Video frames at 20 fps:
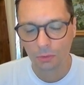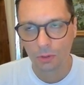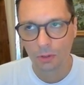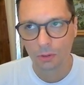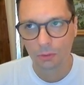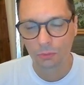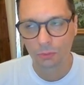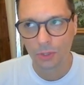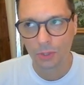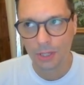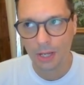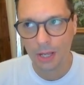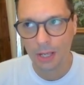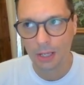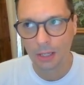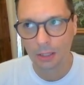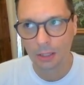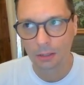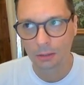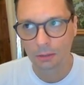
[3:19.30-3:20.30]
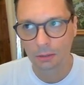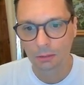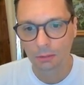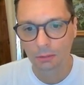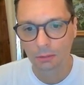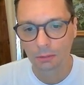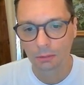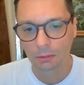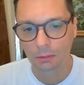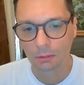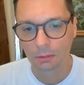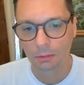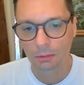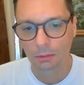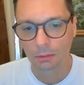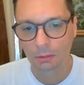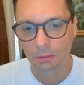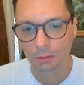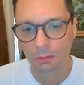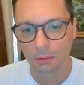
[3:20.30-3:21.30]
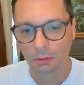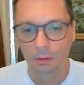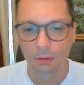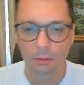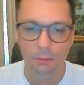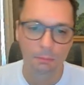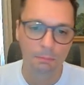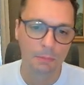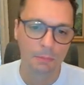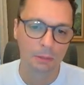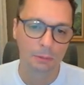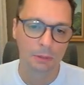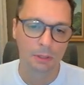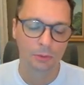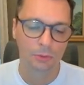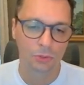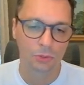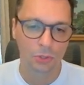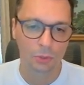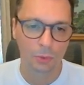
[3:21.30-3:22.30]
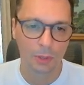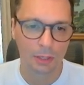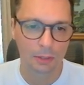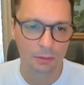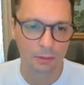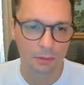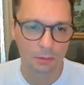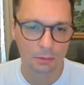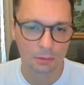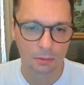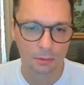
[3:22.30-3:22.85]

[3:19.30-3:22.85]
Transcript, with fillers: Renee. Maybe there's two N's.